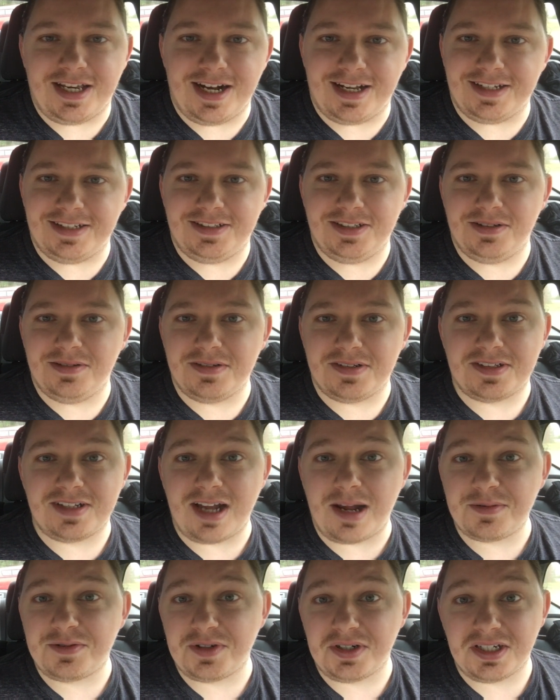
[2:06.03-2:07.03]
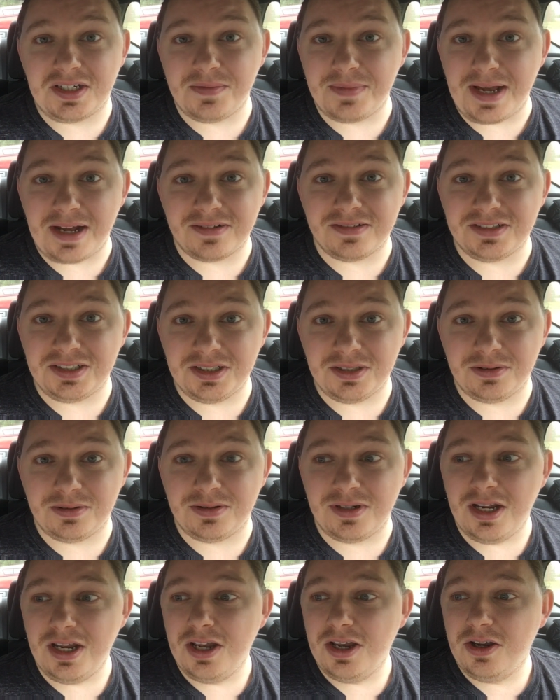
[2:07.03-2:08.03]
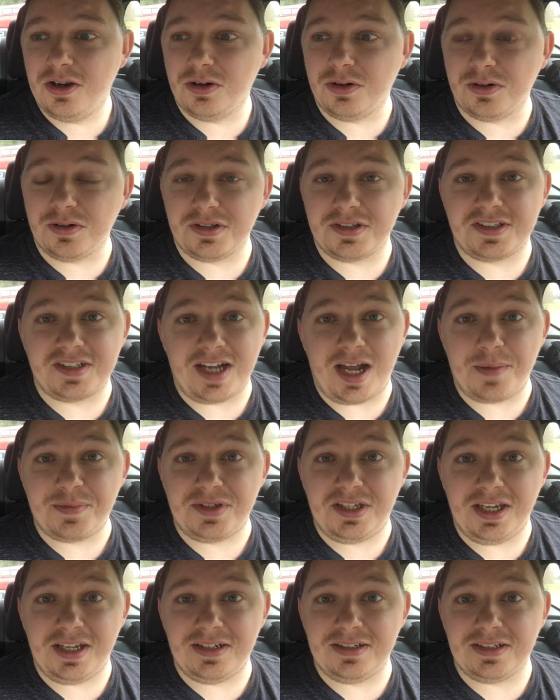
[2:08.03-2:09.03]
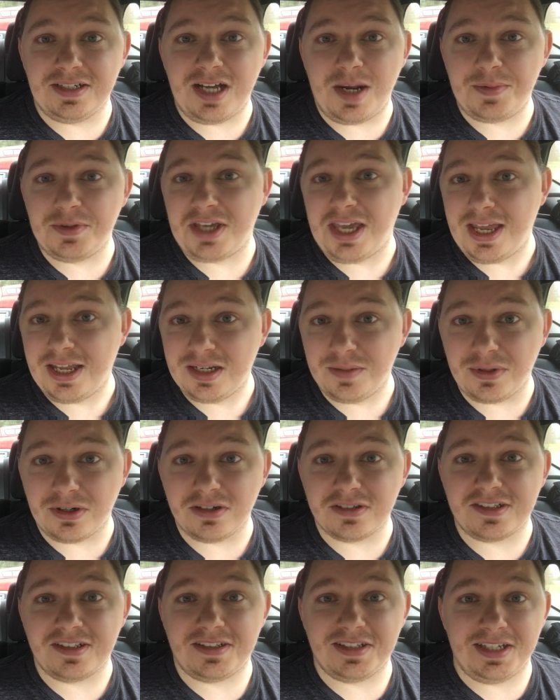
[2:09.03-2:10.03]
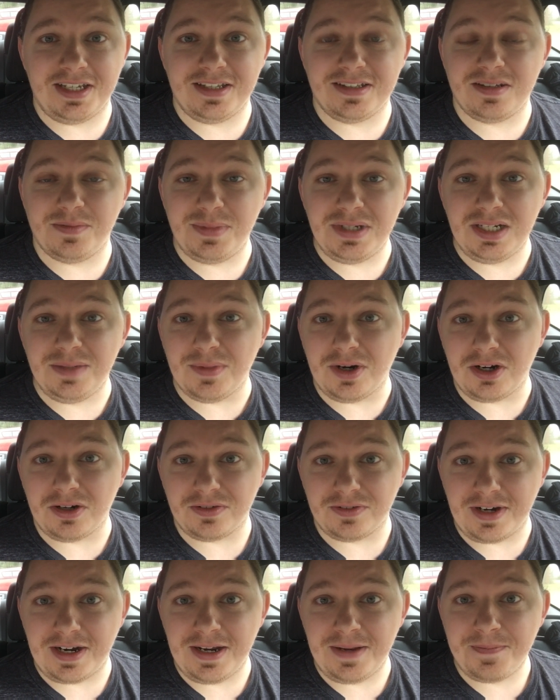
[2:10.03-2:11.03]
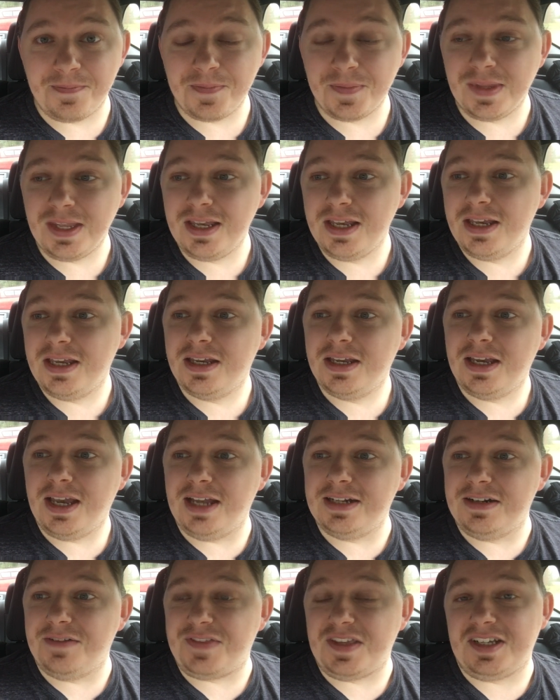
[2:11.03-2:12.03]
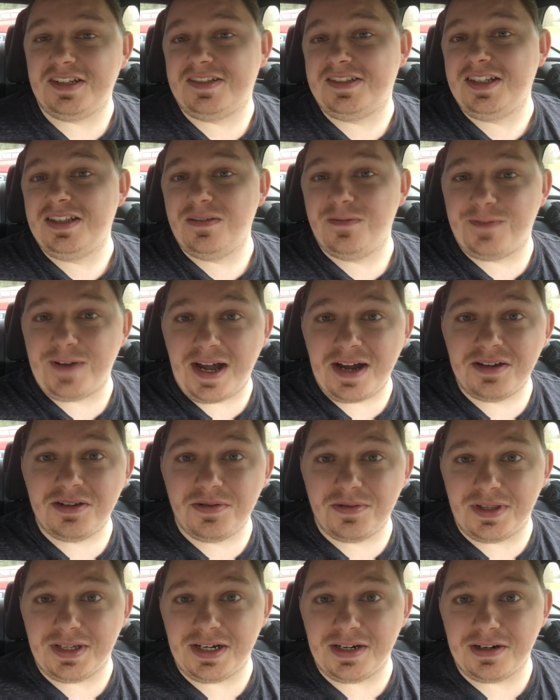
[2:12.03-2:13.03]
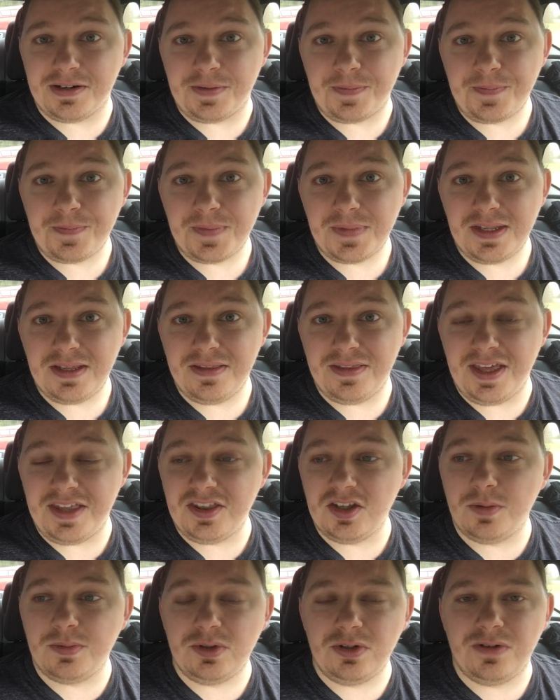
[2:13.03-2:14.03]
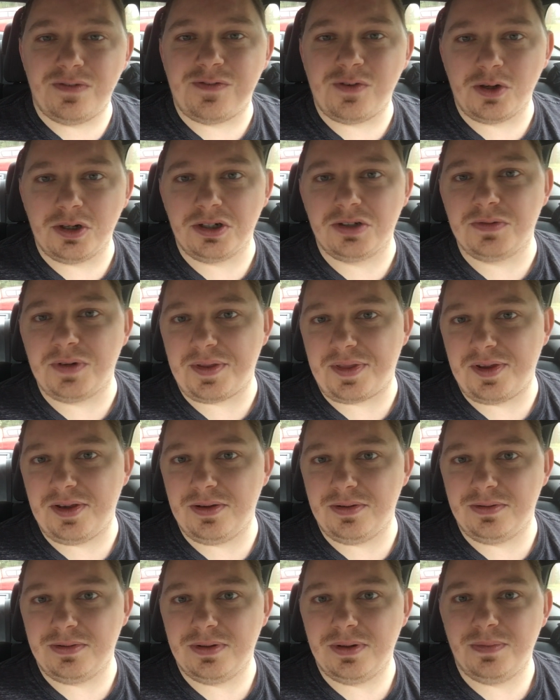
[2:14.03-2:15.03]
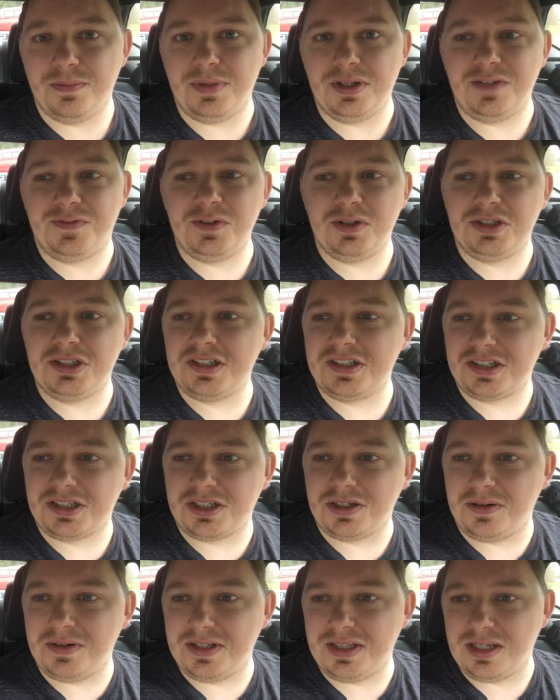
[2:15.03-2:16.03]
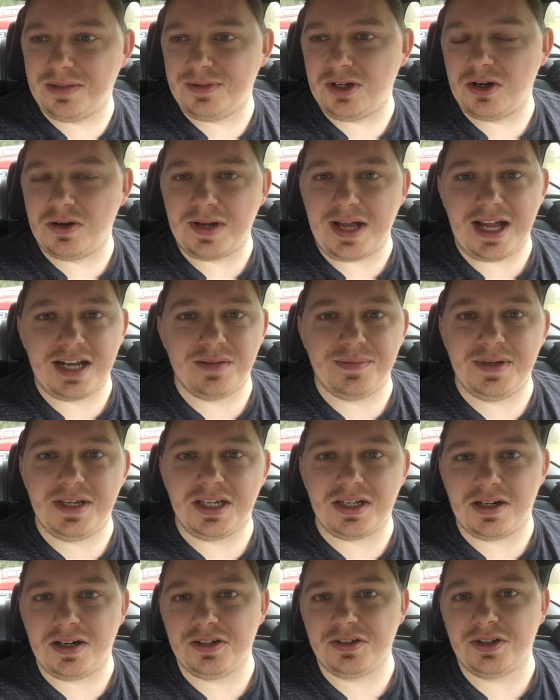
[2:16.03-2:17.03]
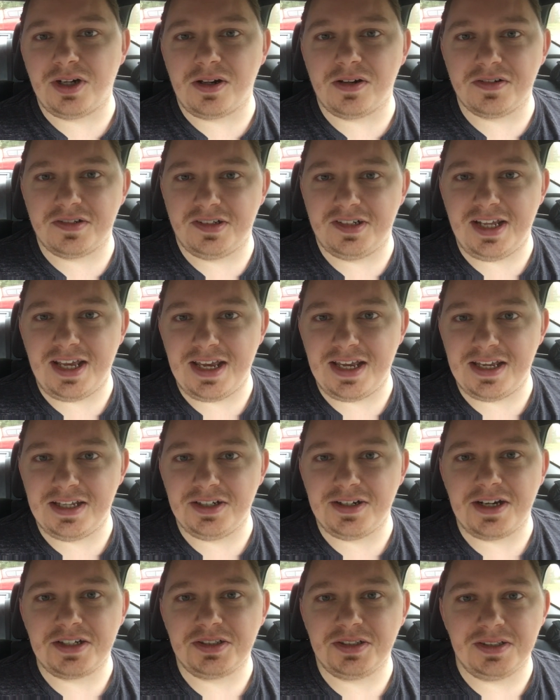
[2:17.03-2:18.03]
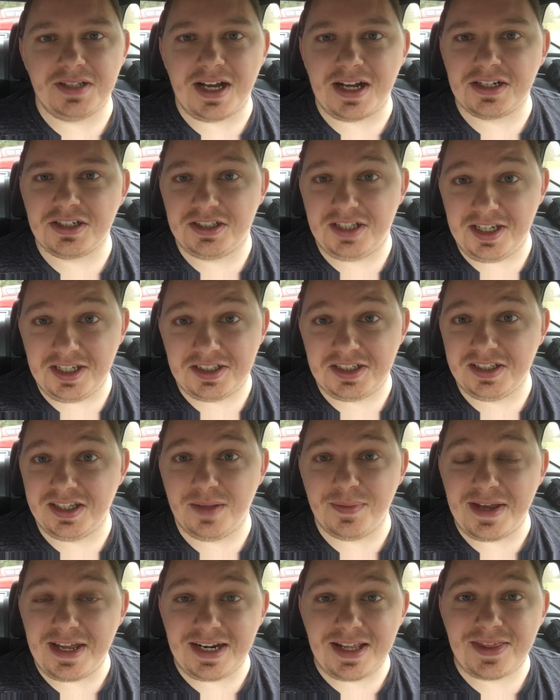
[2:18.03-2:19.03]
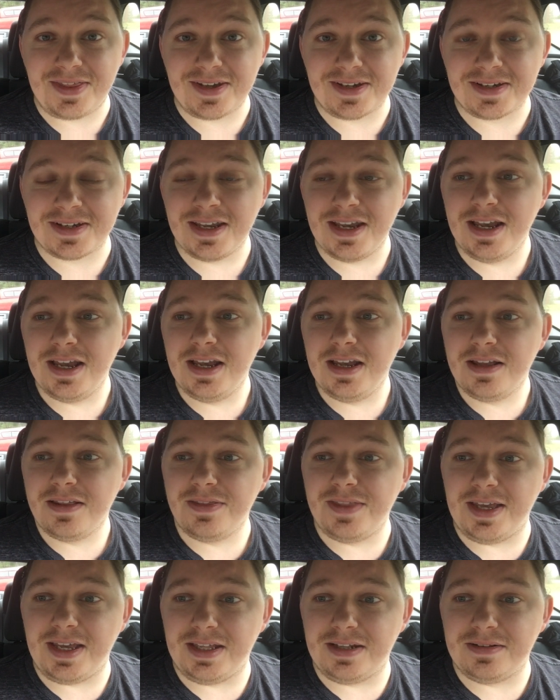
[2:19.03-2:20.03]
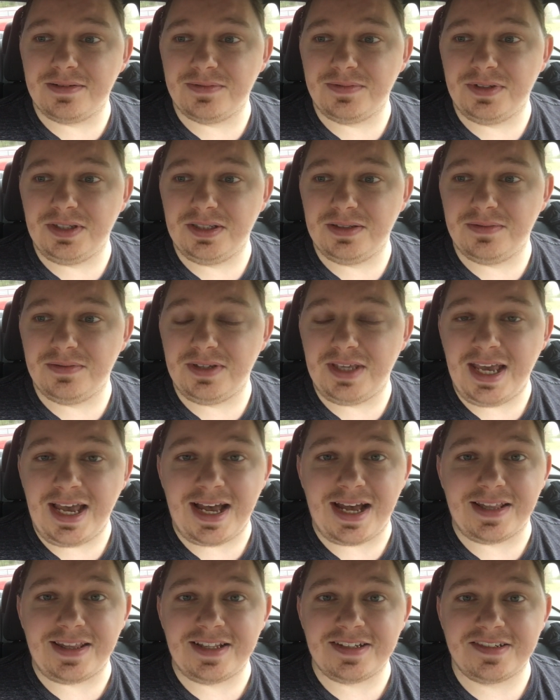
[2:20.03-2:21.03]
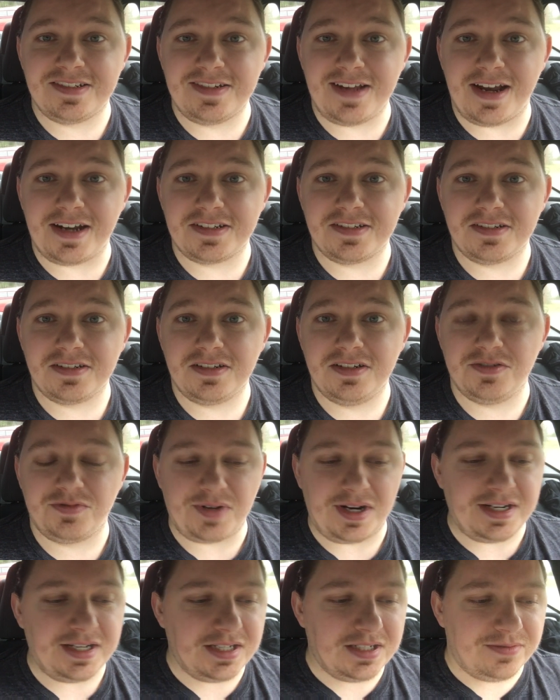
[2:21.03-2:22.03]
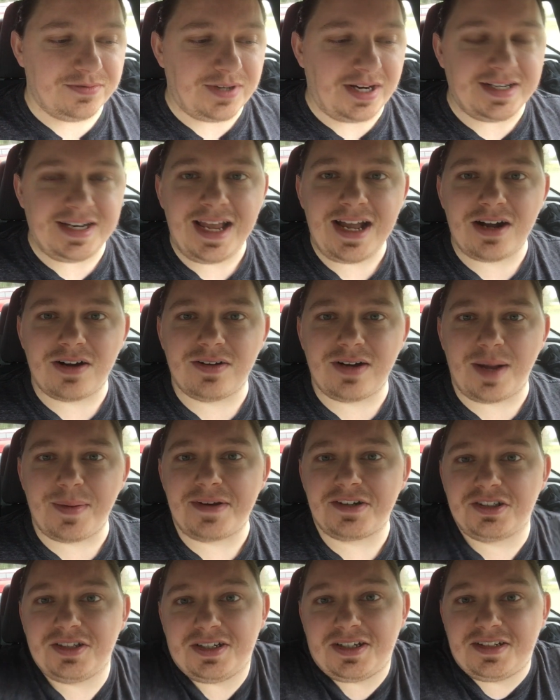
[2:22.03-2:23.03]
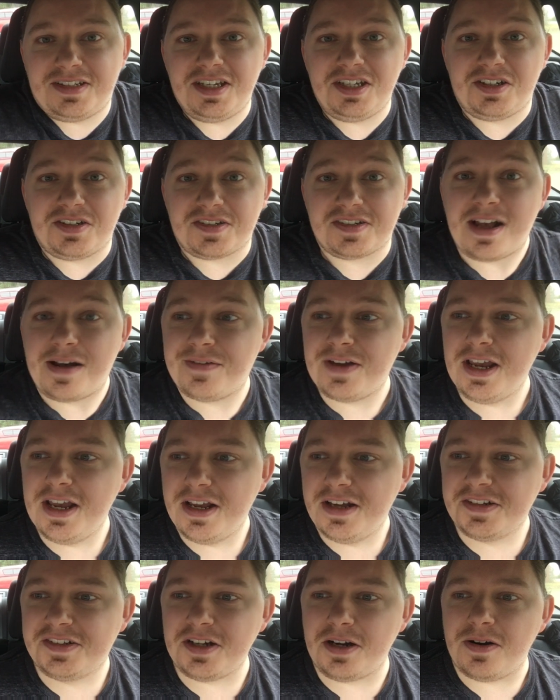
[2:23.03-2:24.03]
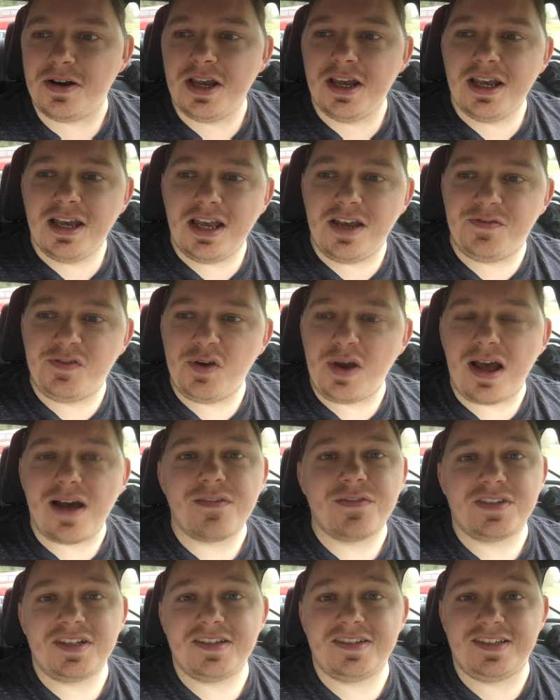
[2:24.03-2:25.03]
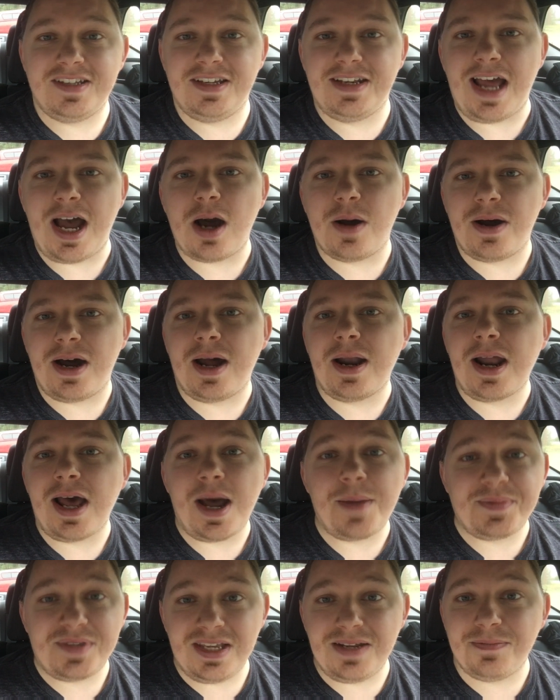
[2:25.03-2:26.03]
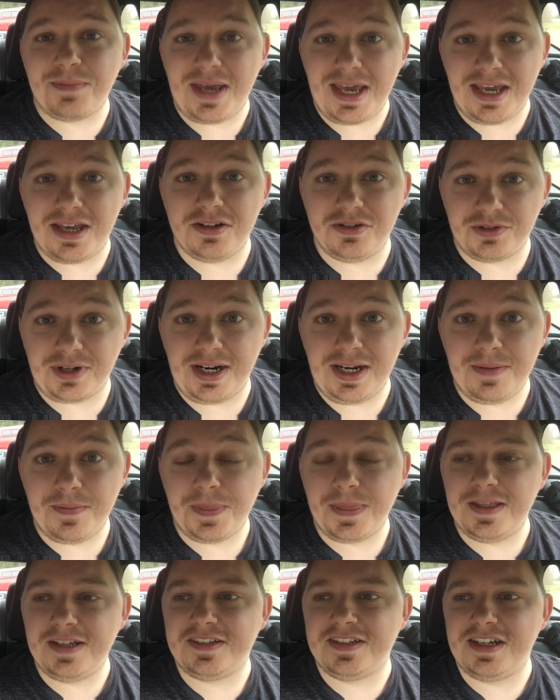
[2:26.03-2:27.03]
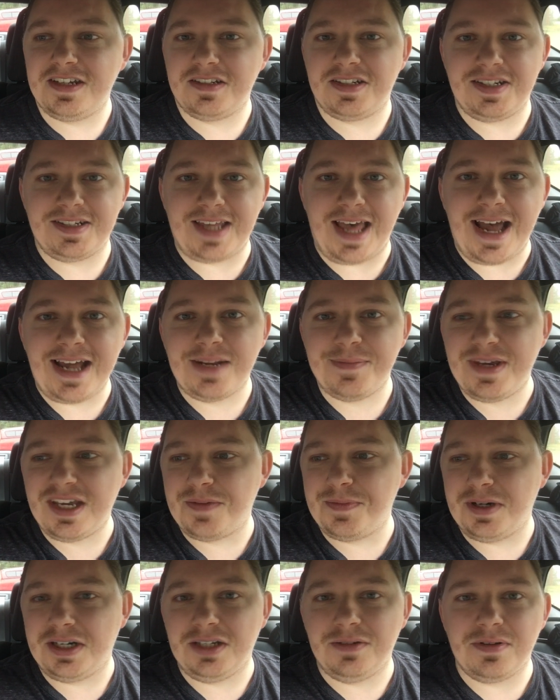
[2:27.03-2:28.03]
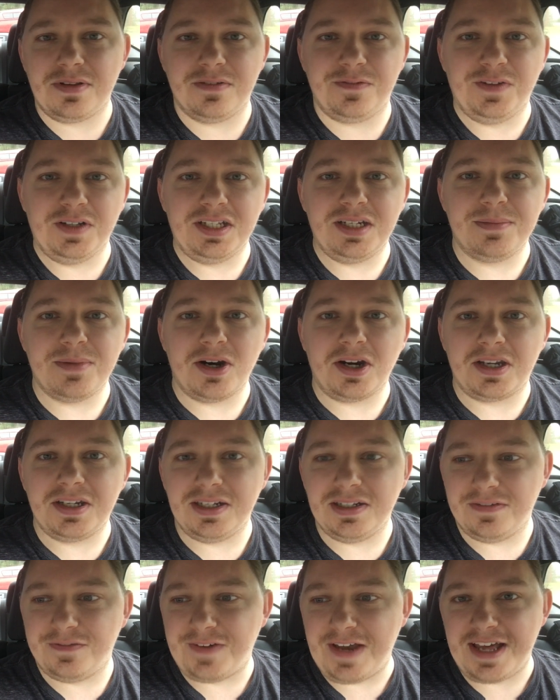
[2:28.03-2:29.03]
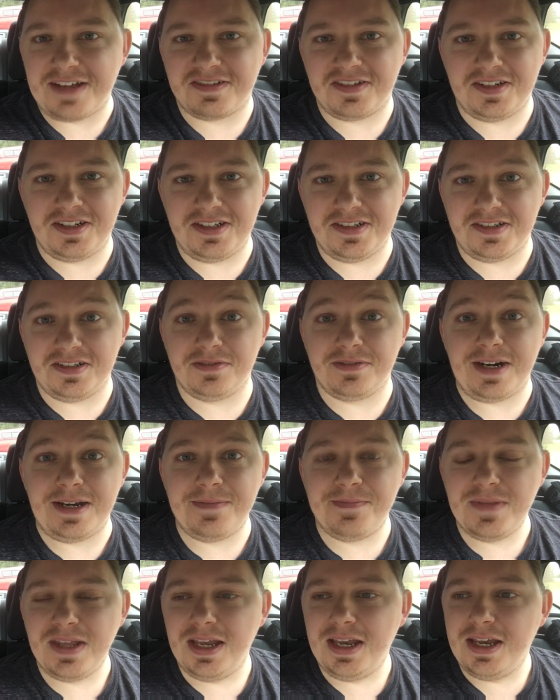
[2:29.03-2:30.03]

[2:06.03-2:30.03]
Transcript: got to do is stop drinking Mountain Dew or stop getting a couple candy bars that they get at the mini mart, right? And if they can see the value there, then they'll move forward with you. But if you're just showing them, oh, how to make $100 a day and you're actually not teaching them anything, then yeah, that sucks. Because right right now, I'm actually going to teach you stuff. So if you have, let's say now, an opt-in page, right? Let's say it says how to make money with affiliate marketing fast and easy, right?